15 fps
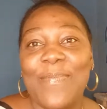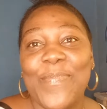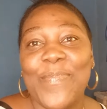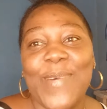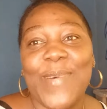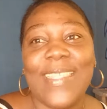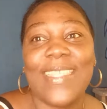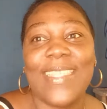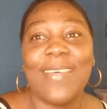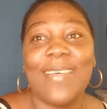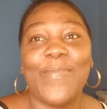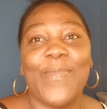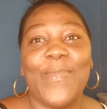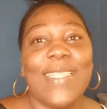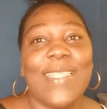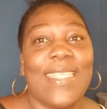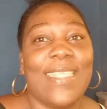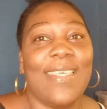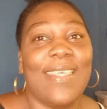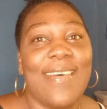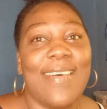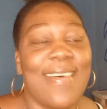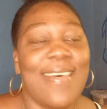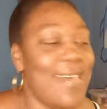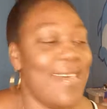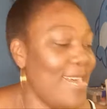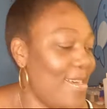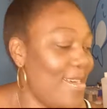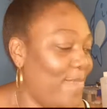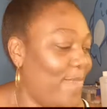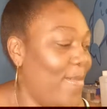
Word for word: what's up what's up